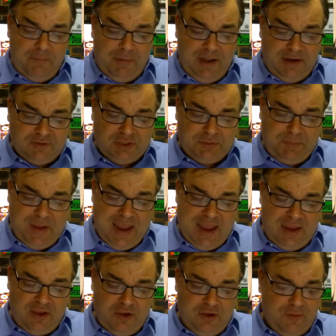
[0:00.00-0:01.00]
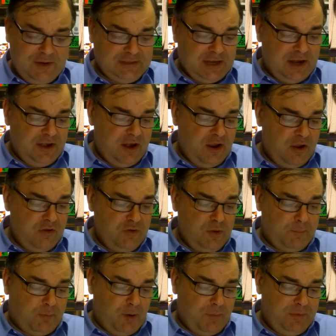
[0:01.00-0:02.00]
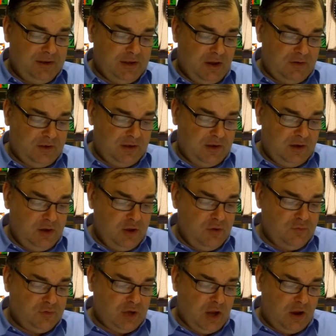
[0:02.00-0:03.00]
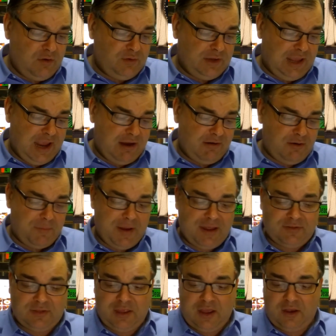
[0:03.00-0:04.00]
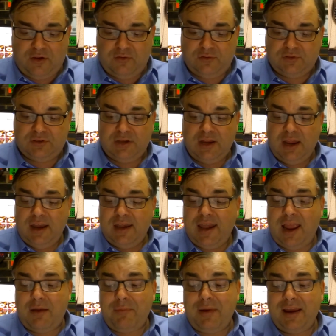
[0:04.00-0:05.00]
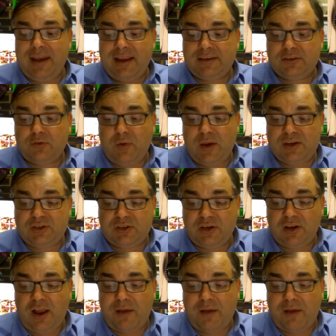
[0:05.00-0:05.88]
I'll spare you, as I know you probably don't you don't care about those. Now my next question.